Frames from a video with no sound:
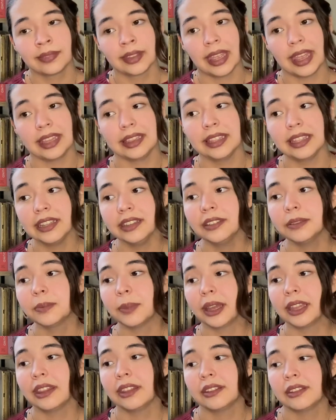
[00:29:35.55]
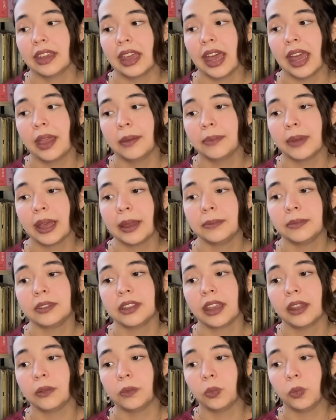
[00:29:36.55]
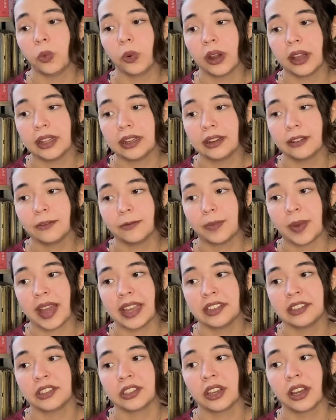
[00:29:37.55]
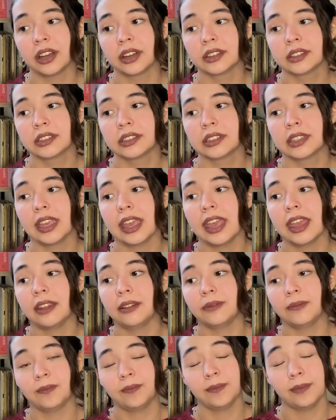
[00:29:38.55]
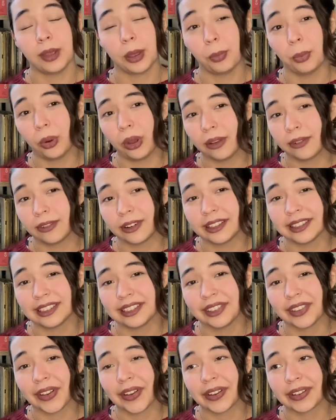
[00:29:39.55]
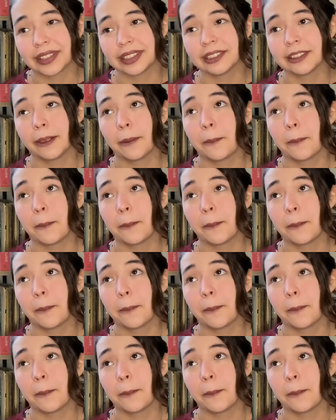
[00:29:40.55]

at least by the time I'm done one of my socks and my boyfriend's socks,